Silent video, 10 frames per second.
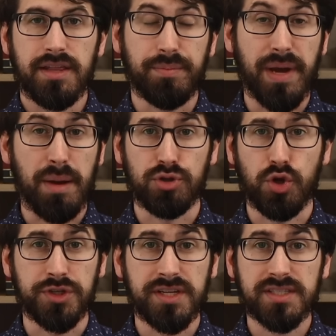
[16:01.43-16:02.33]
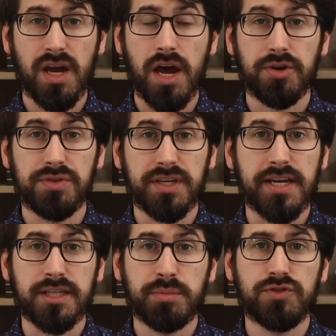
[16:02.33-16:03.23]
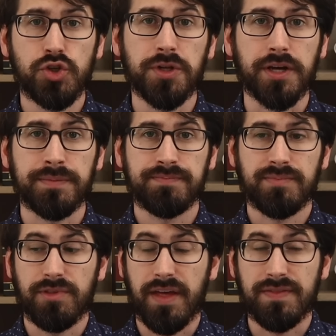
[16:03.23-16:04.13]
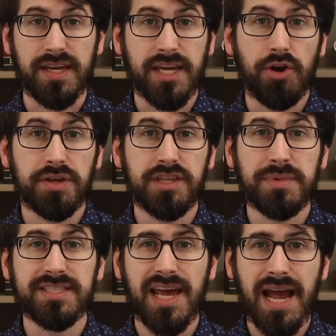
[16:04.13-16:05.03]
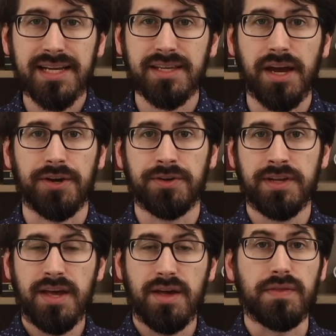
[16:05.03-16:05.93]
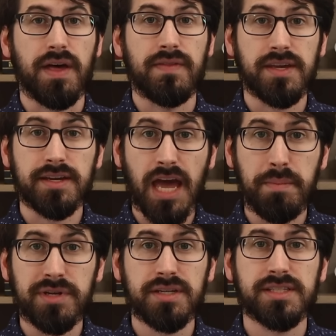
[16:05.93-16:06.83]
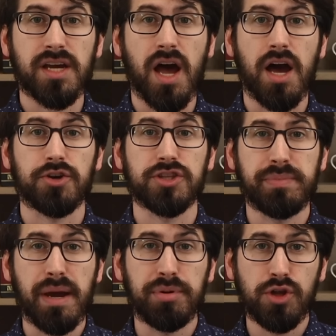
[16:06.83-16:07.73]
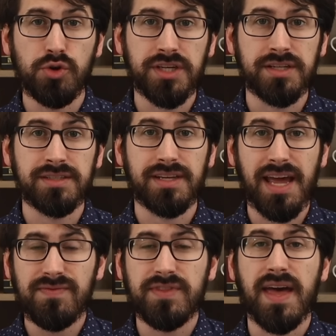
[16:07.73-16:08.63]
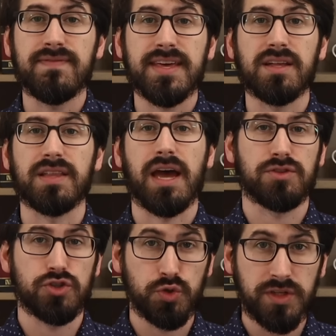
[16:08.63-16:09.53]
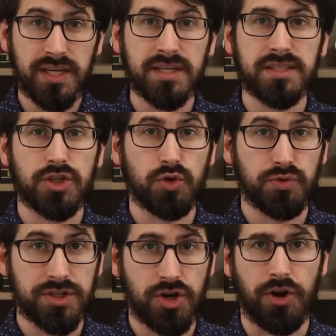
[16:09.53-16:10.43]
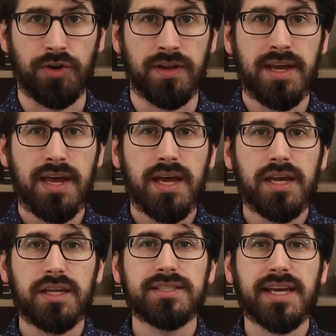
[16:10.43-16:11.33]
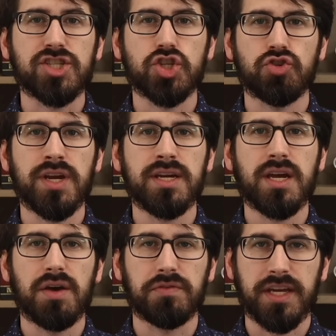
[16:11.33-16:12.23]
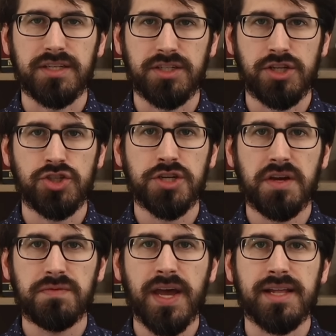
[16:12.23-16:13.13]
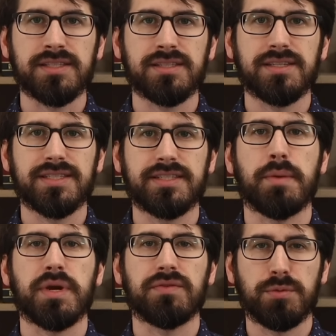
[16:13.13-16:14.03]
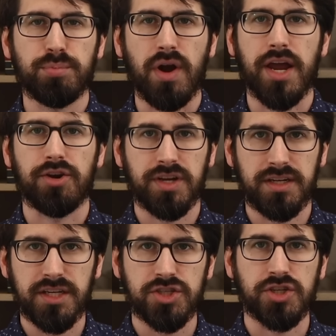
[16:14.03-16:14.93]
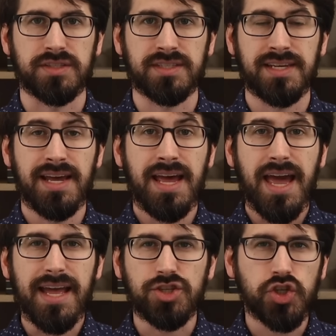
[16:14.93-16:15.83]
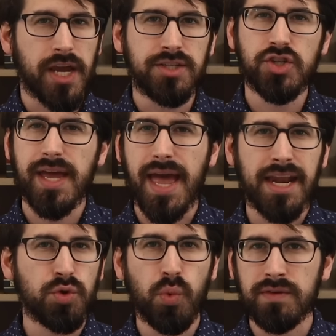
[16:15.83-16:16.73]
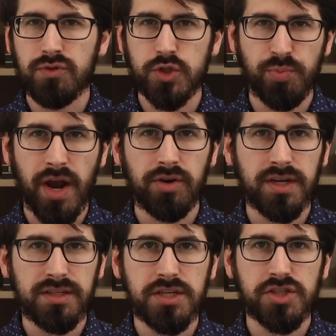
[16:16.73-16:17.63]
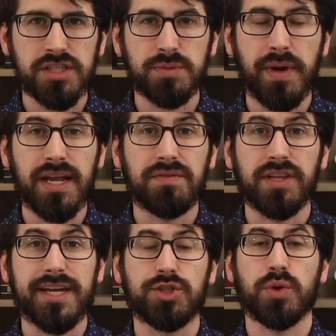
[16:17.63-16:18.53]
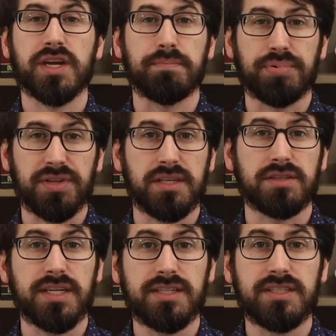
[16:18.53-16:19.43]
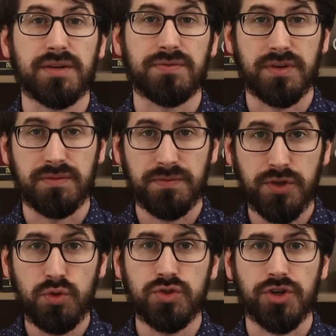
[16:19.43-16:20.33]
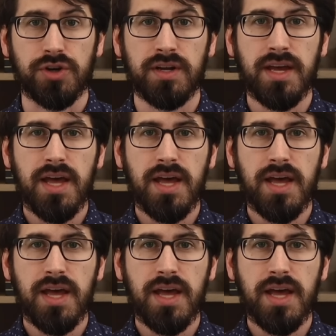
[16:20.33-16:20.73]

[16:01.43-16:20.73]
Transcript: The Babylonians conquered the kingdom of Judah, then they carried them into exile, then the Achaemenids conquered the Babylonians, and then they allowed the Judeans to return. It is a string of contingent events stemming from prior conditions, and changing any one of those prior conditions might have led to a completely different future.